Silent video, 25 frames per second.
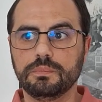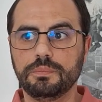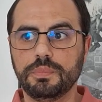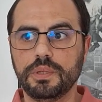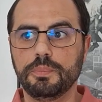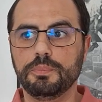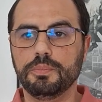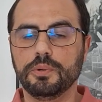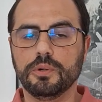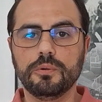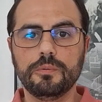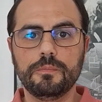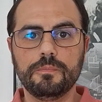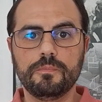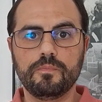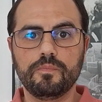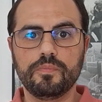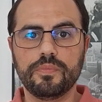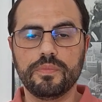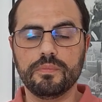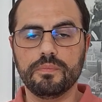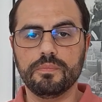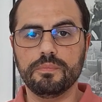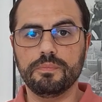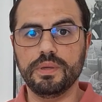people
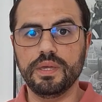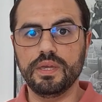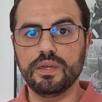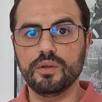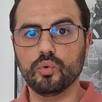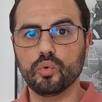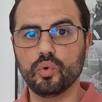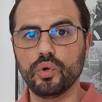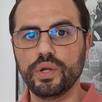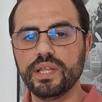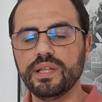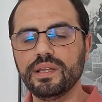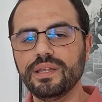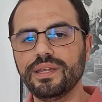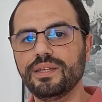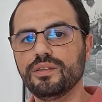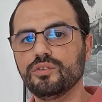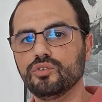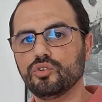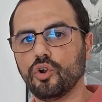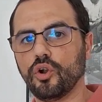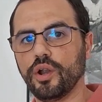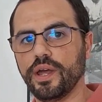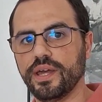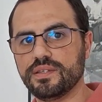being really
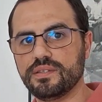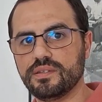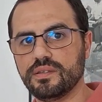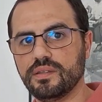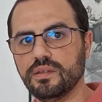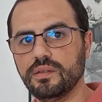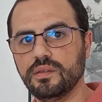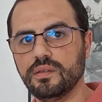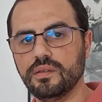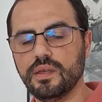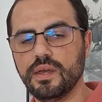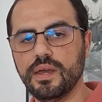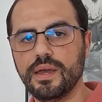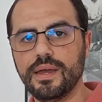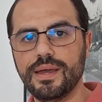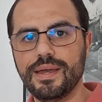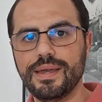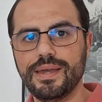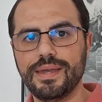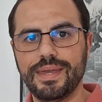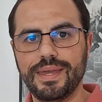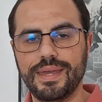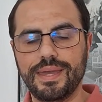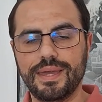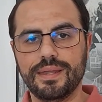interested
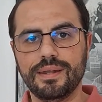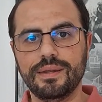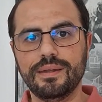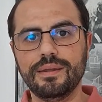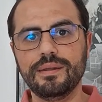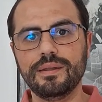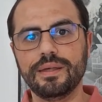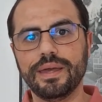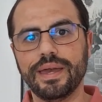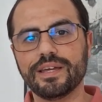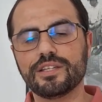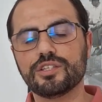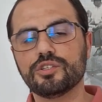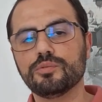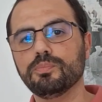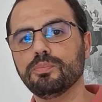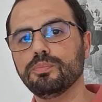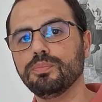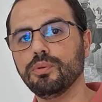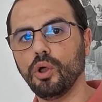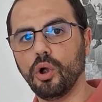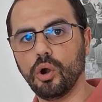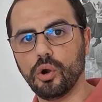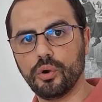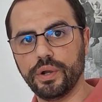in
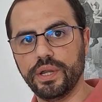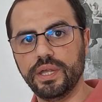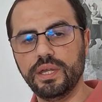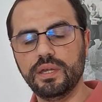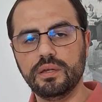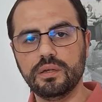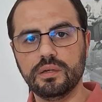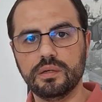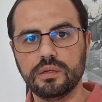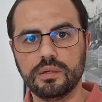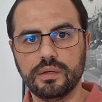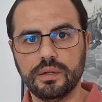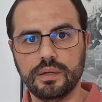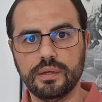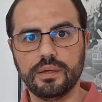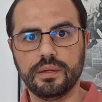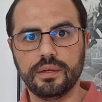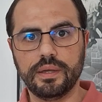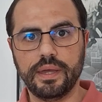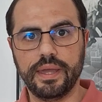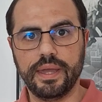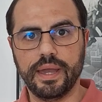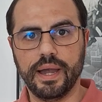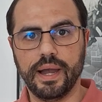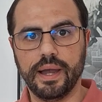exploring
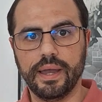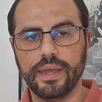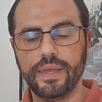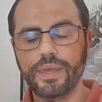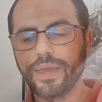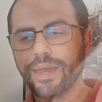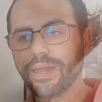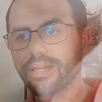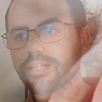AI,